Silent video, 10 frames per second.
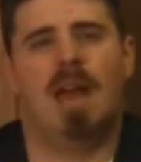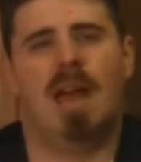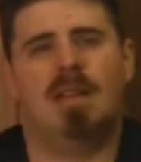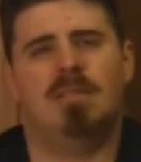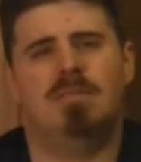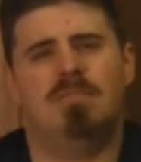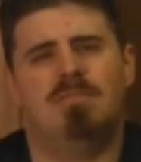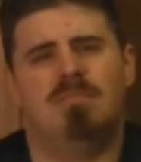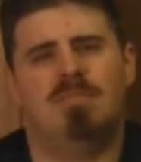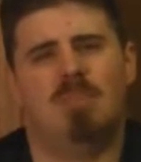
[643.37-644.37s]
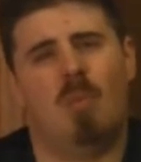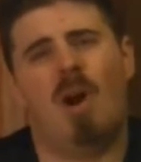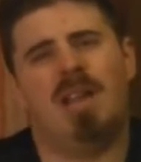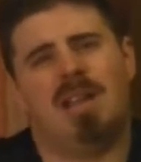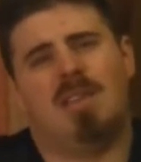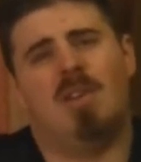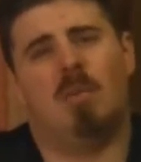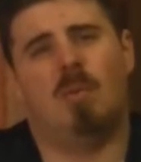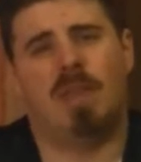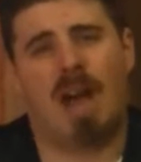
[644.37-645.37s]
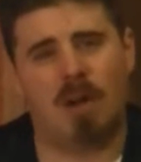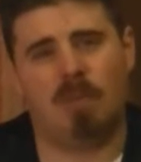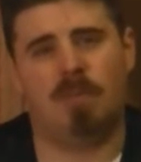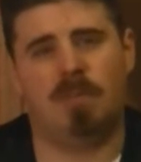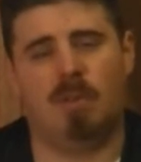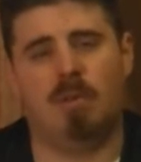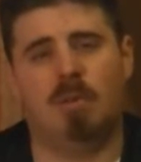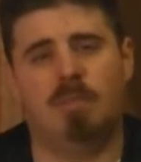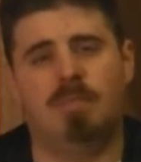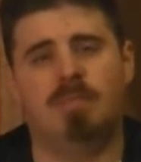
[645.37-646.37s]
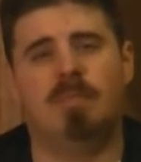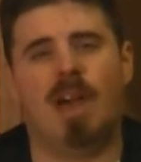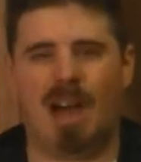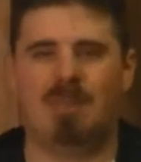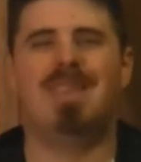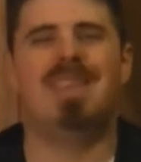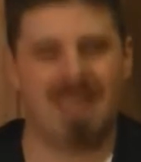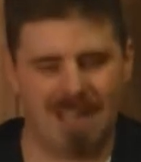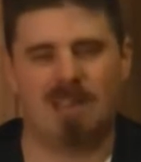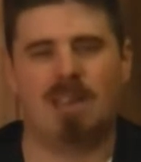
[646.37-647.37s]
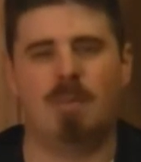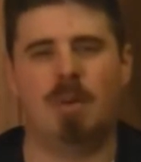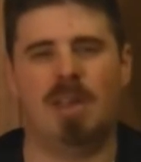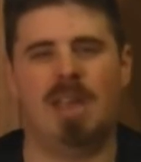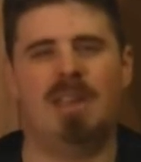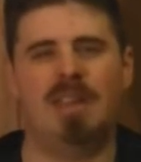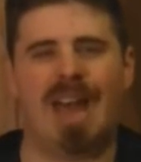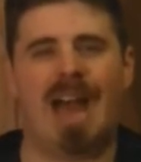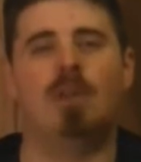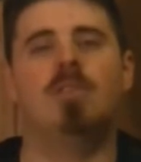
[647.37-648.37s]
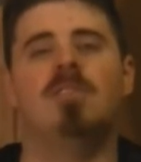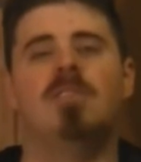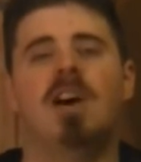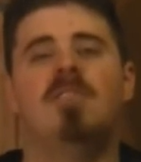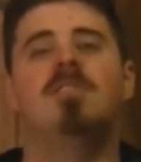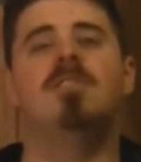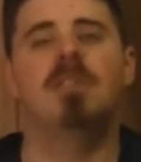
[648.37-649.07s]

And while it's not without flaw, I'm still gonna put it into the House of Love.